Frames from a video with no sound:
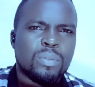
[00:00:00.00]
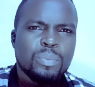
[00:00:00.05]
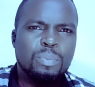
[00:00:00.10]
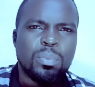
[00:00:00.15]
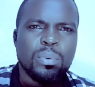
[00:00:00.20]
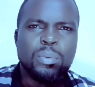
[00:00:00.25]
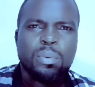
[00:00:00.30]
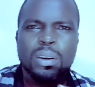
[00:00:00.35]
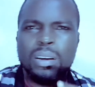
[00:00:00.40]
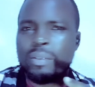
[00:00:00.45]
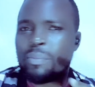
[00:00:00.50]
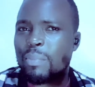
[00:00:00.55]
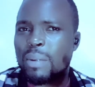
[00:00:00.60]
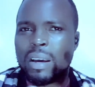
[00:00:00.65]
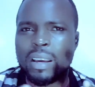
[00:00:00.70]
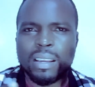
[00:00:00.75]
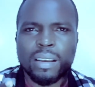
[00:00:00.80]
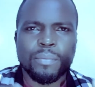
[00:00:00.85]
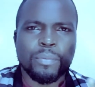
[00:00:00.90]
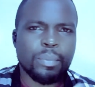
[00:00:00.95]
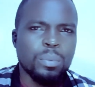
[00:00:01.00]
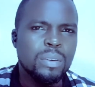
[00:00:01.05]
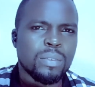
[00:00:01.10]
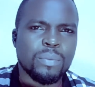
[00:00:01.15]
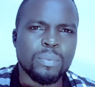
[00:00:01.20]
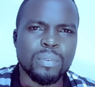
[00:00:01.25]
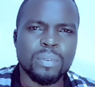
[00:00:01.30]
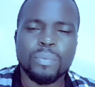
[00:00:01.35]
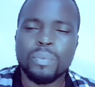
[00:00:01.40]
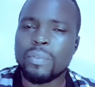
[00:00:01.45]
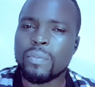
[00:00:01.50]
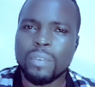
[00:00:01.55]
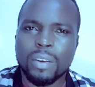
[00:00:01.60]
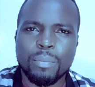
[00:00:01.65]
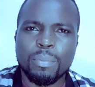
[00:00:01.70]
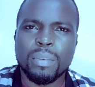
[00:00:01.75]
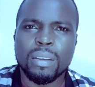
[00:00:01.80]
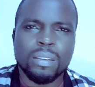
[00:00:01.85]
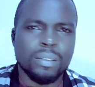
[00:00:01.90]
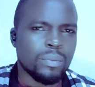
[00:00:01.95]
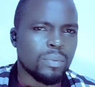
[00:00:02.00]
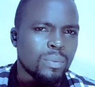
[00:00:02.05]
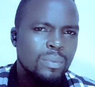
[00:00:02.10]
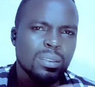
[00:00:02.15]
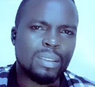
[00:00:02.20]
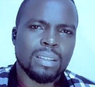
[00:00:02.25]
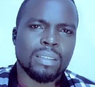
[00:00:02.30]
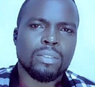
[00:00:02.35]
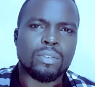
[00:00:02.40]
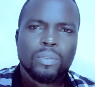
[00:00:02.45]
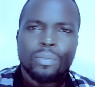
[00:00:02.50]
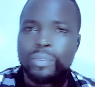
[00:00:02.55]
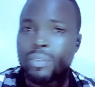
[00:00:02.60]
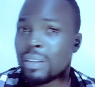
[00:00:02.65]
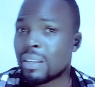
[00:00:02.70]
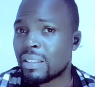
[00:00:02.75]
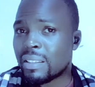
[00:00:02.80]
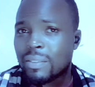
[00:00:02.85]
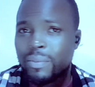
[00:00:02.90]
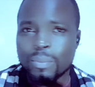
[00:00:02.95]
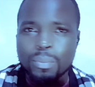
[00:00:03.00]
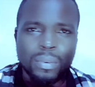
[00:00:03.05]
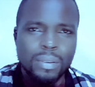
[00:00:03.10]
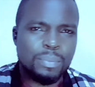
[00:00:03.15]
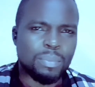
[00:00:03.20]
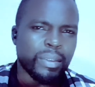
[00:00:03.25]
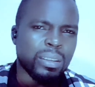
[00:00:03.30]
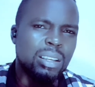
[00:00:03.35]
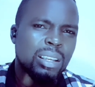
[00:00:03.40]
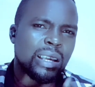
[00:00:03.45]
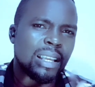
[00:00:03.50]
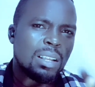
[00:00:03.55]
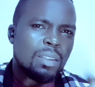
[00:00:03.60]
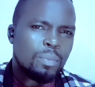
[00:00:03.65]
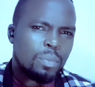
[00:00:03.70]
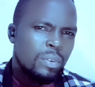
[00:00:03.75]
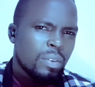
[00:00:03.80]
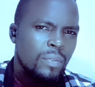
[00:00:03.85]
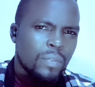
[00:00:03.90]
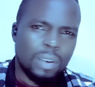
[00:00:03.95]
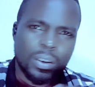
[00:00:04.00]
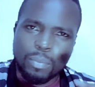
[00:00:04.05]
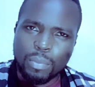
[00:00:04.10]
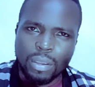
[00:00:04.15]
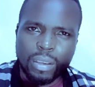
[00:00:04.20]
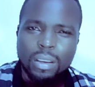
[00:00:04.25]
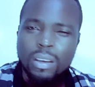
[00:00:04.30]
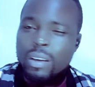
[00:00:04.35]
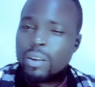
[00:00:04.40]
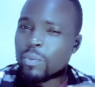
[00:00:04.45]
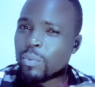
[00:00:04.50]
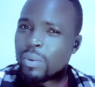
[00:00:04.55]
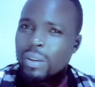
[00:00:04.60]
people admire about poultry farming that make you just jump in poultry farming.